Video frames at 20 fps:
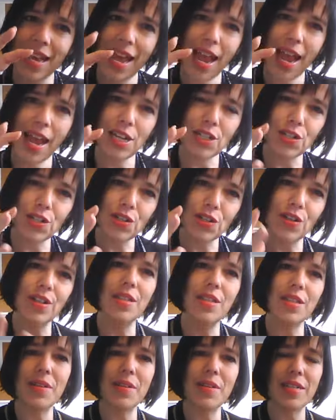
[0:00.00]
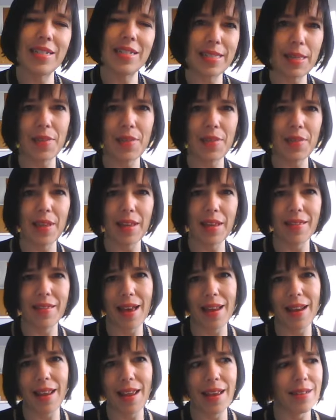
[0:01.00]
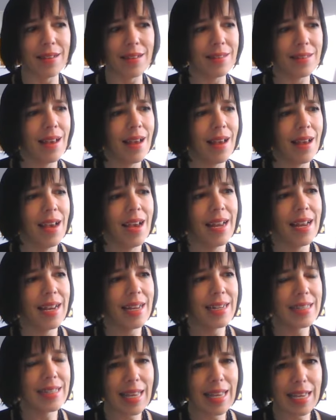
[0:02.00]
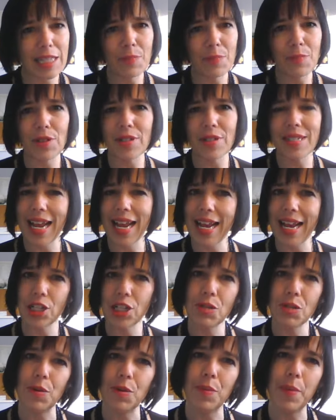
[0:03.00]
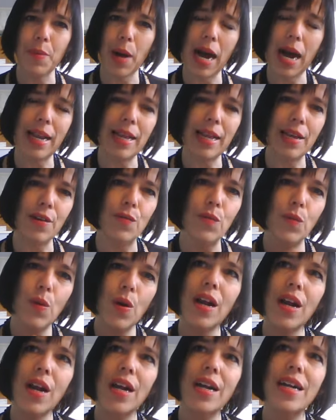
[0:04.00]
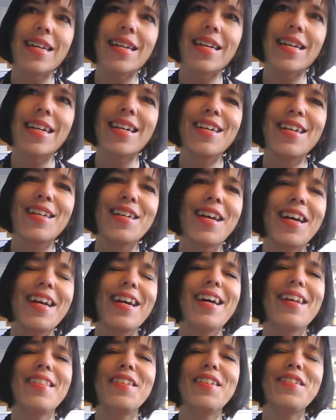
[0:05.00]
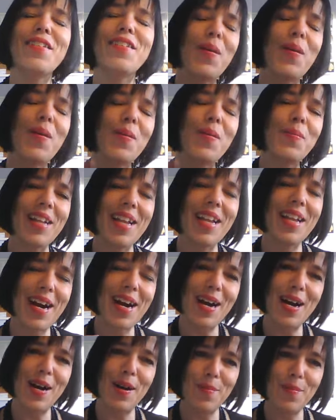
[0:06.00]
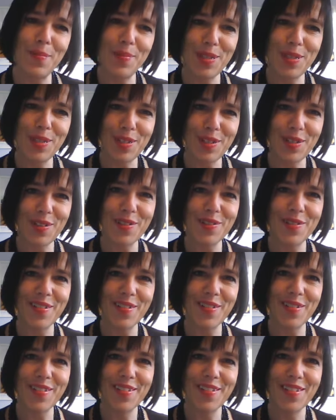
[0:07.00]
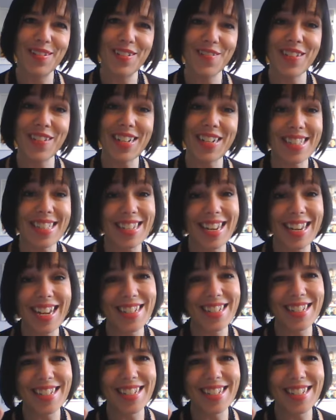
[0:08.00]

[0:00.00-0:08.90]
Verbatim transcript: and turn them into something that is an accessible, tangible body of work, and then open up to what's next.